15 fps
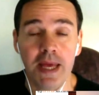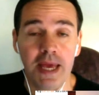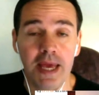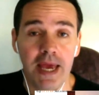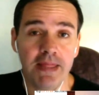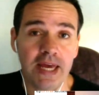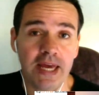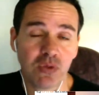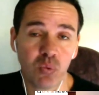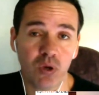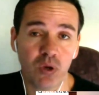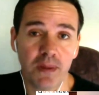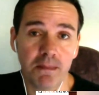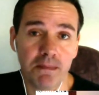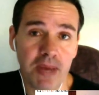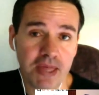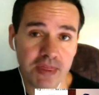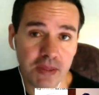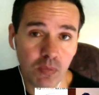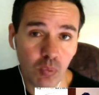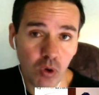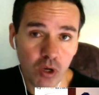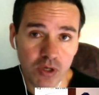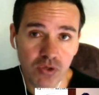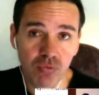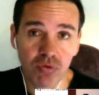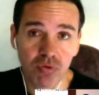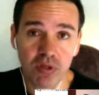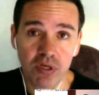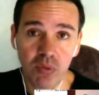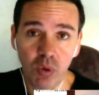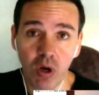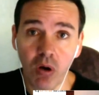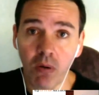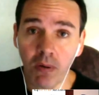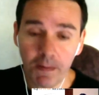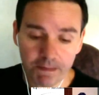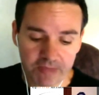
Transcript: and that's where the method works really well.